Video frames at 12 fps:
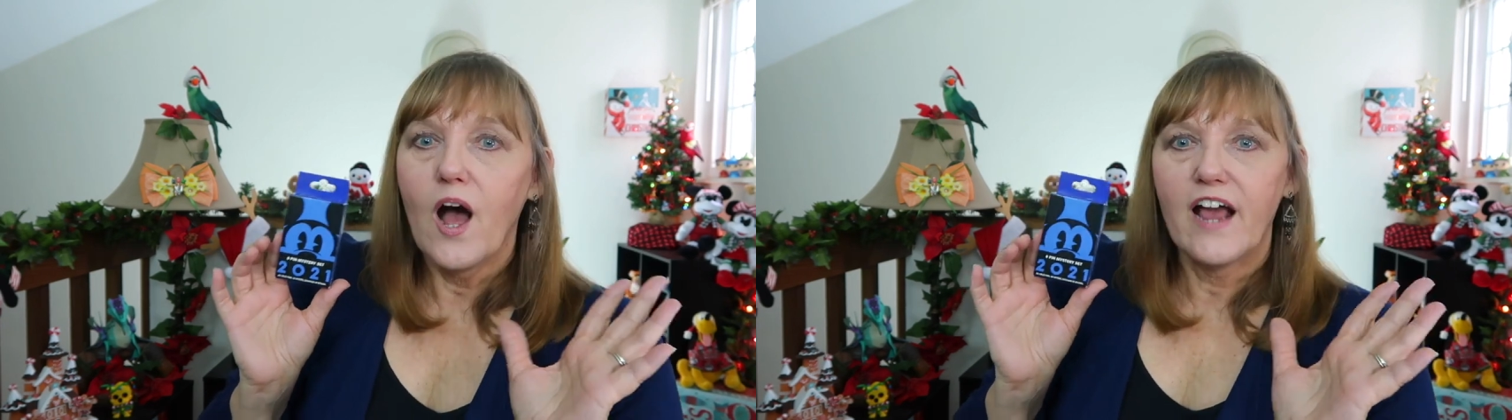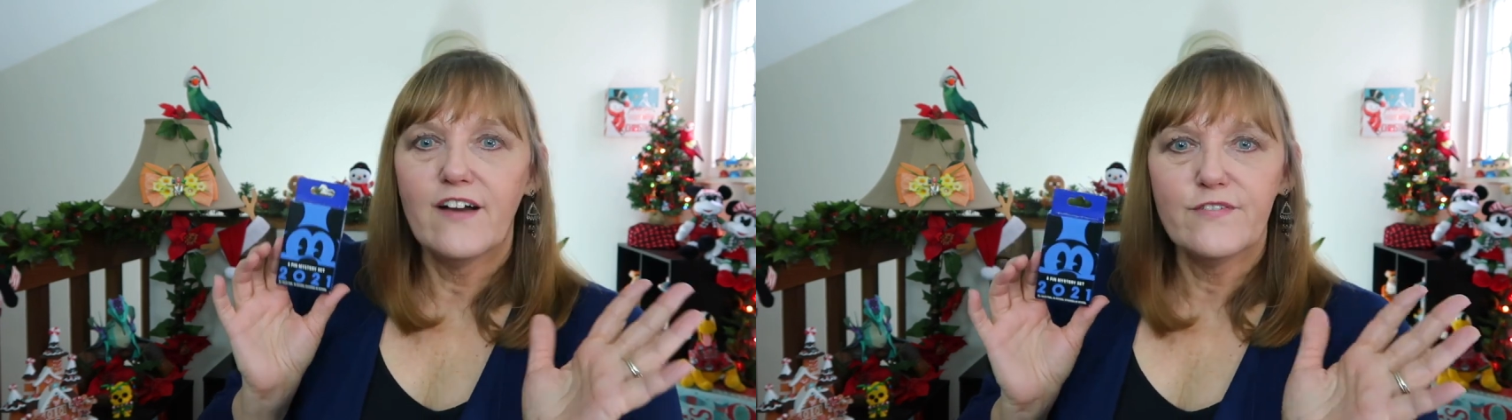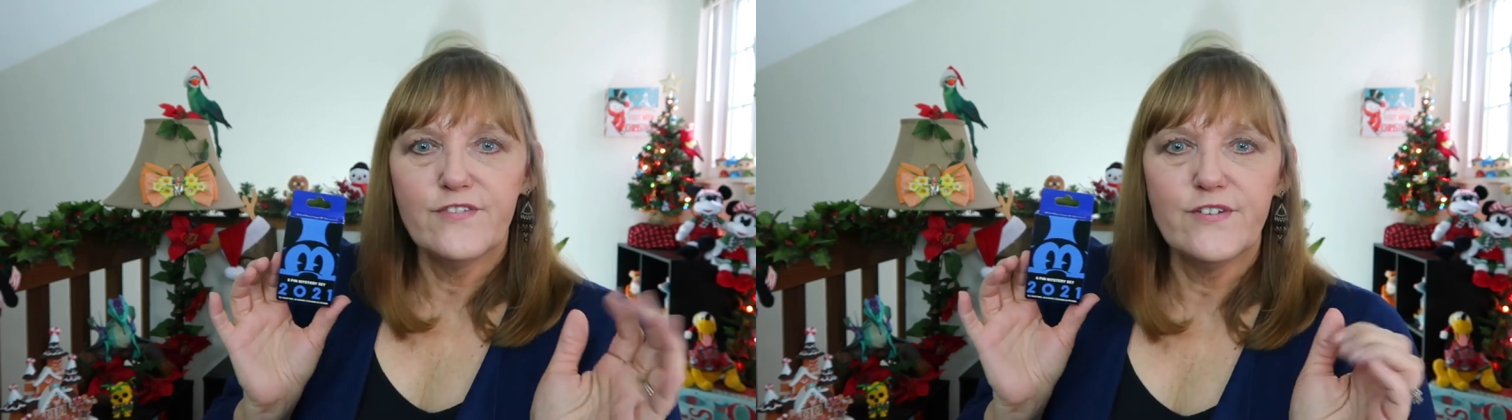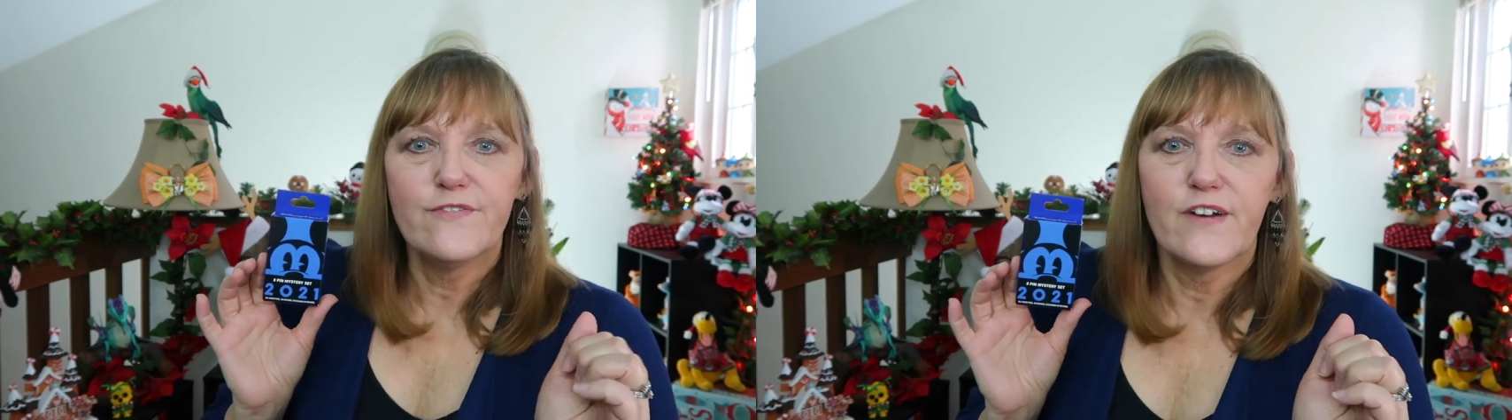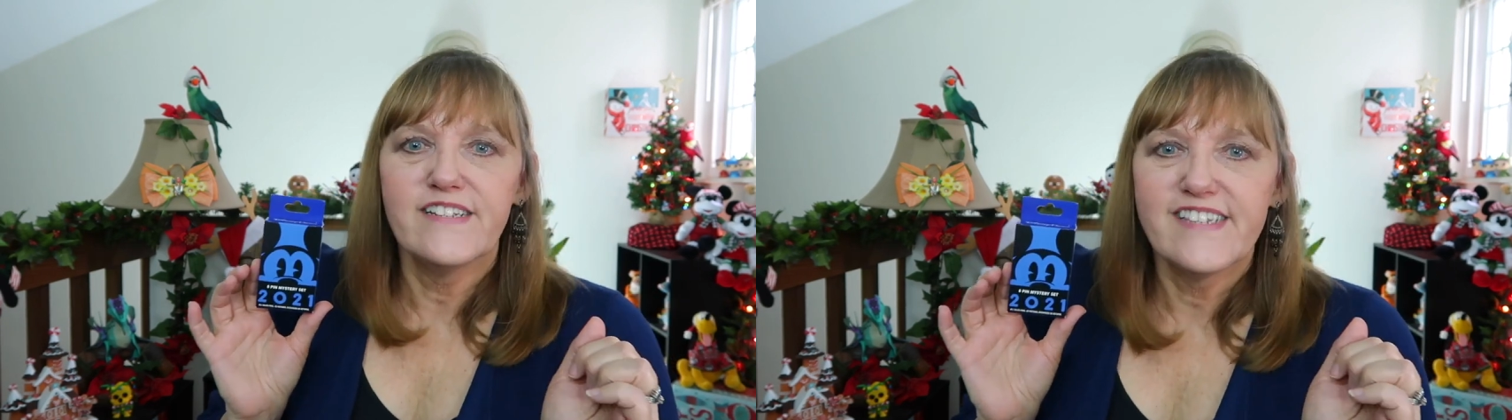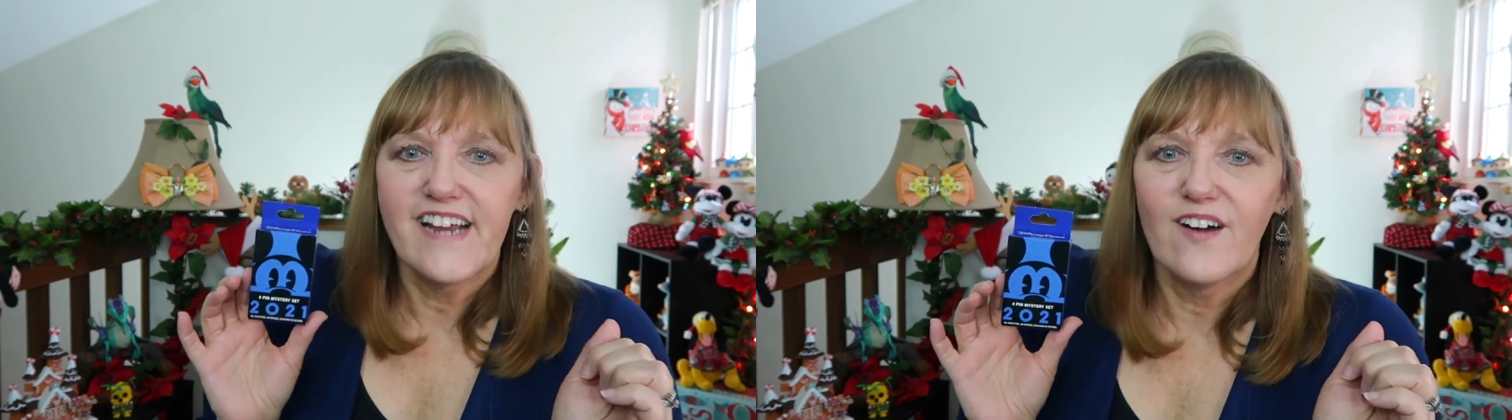I have a few
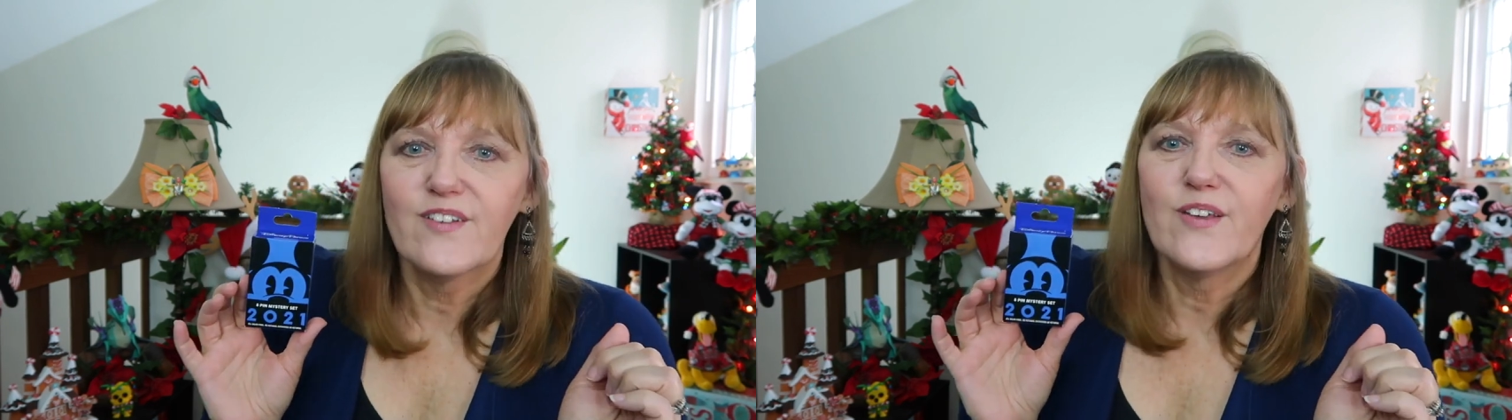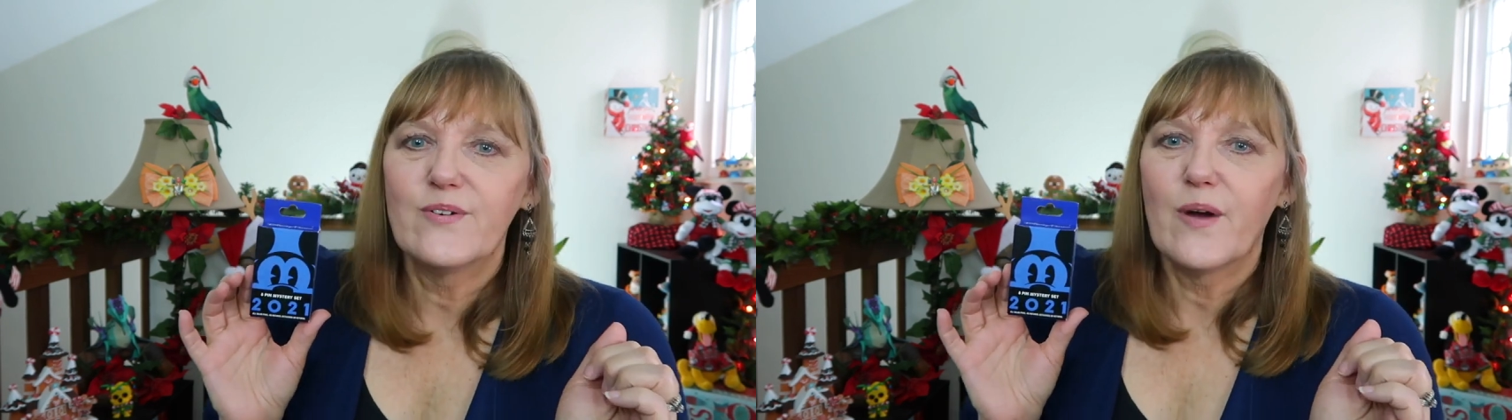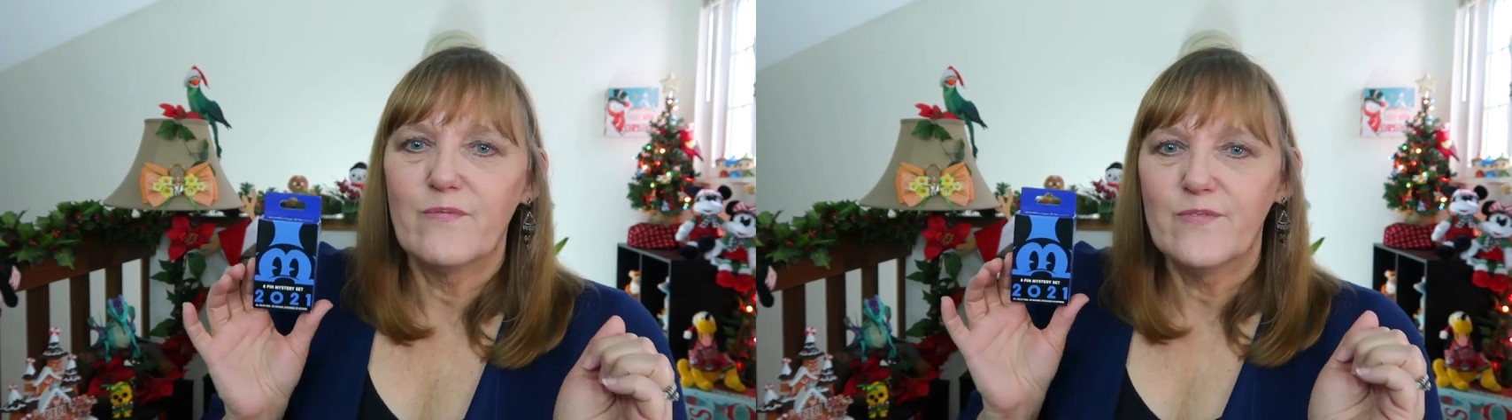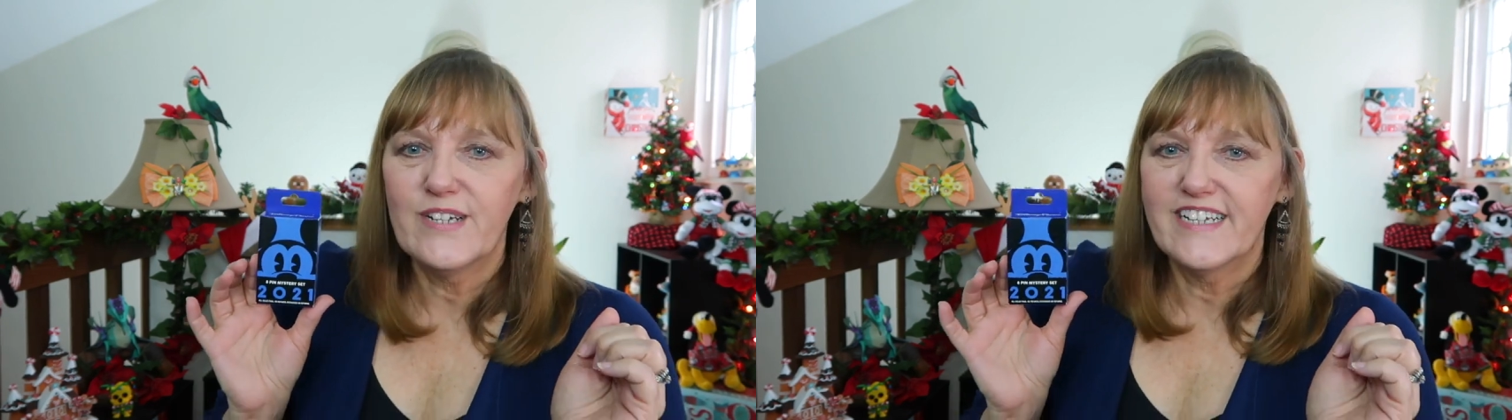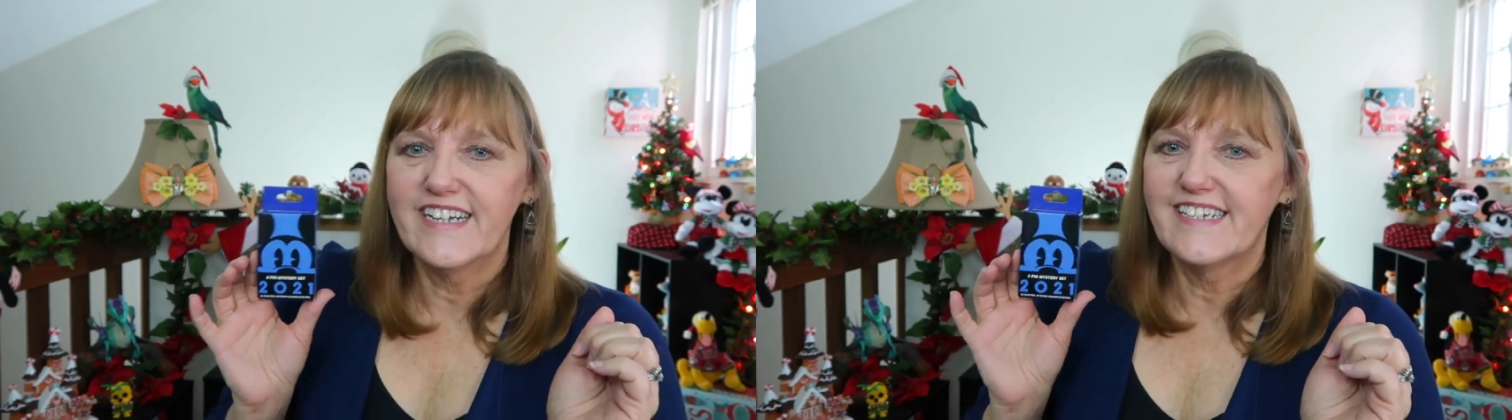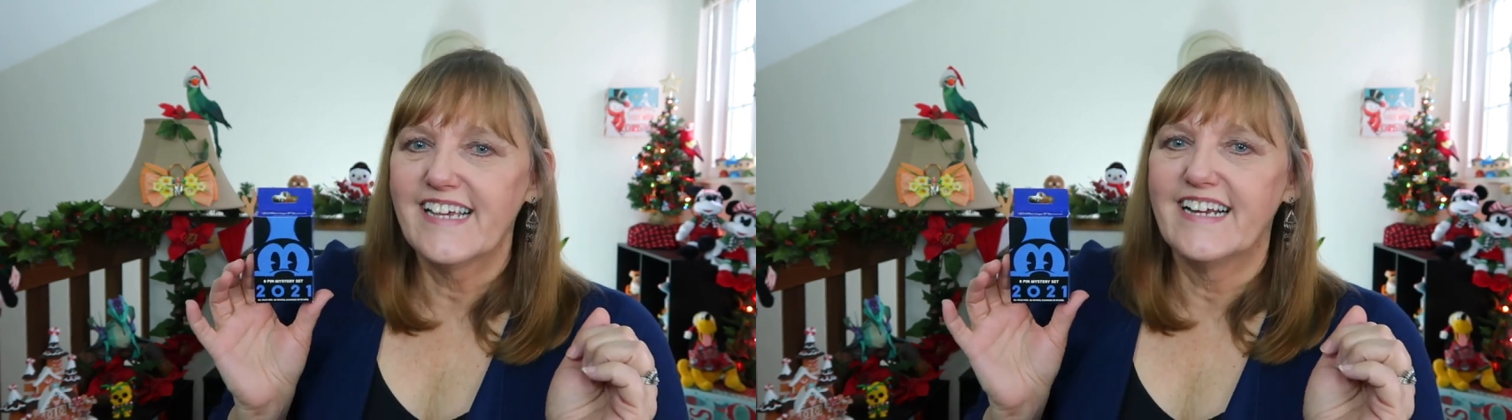friends now though, I'm
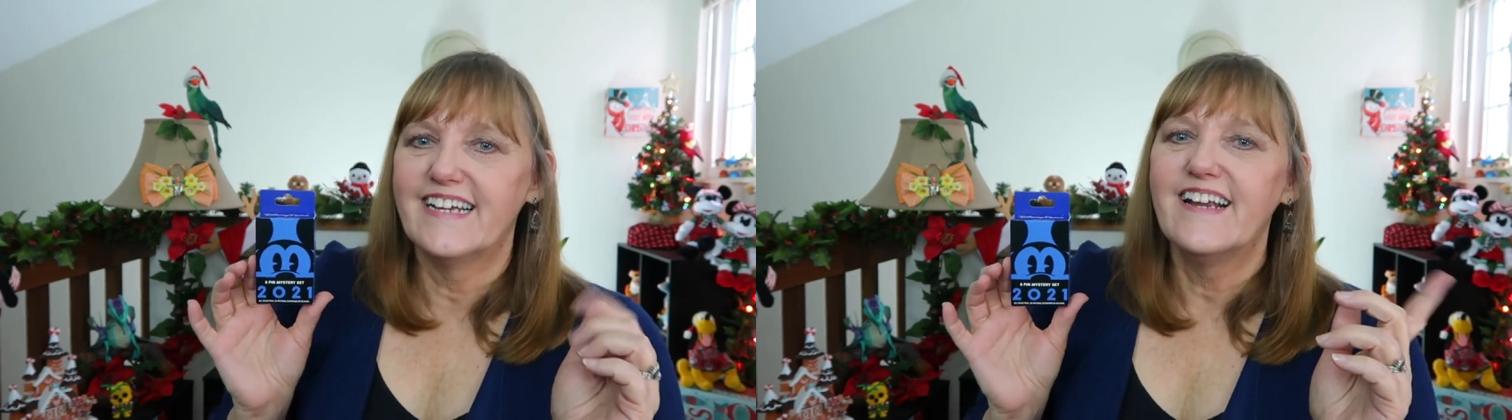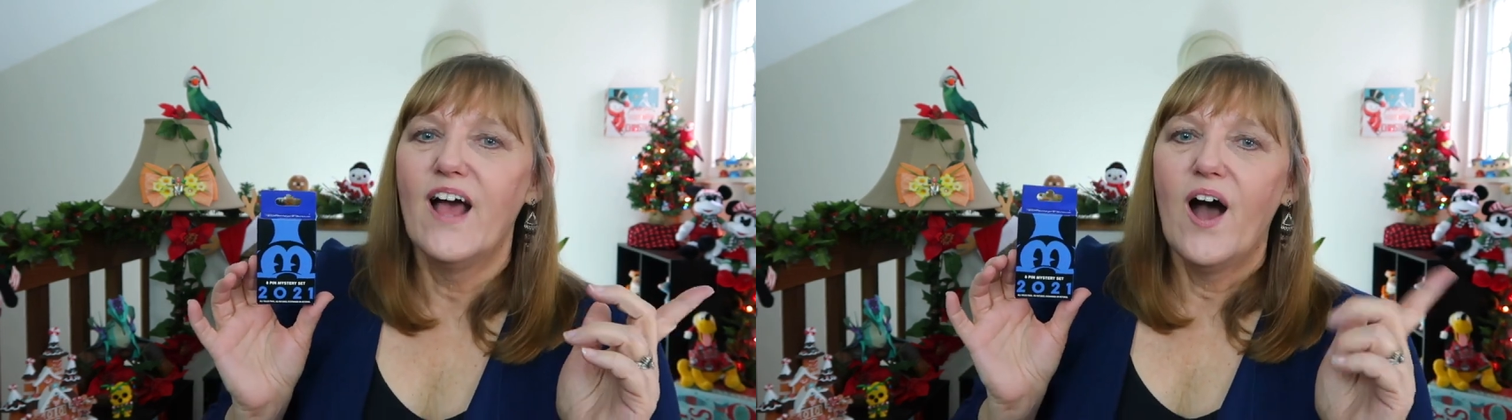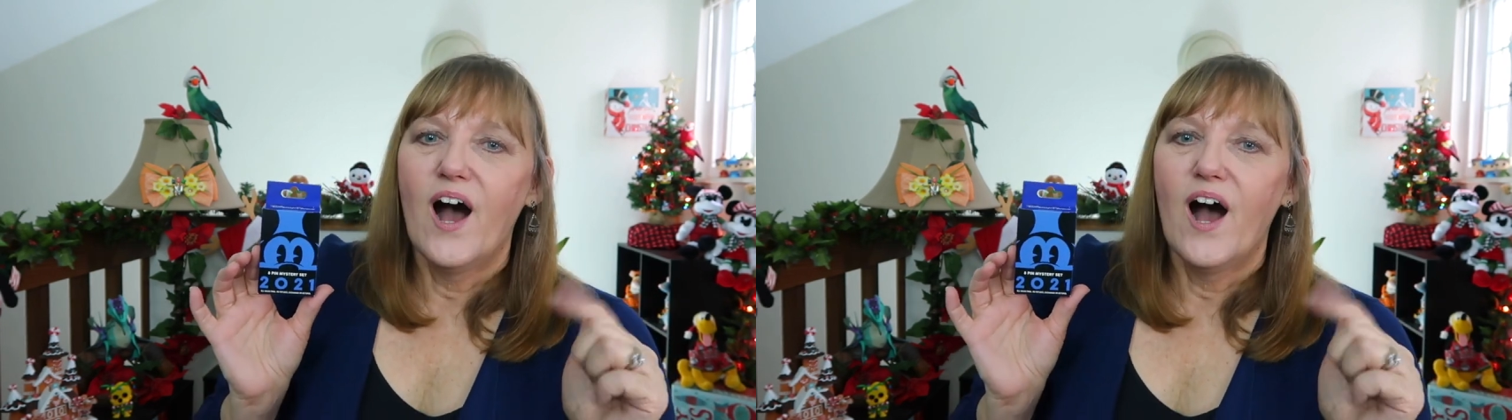really excited.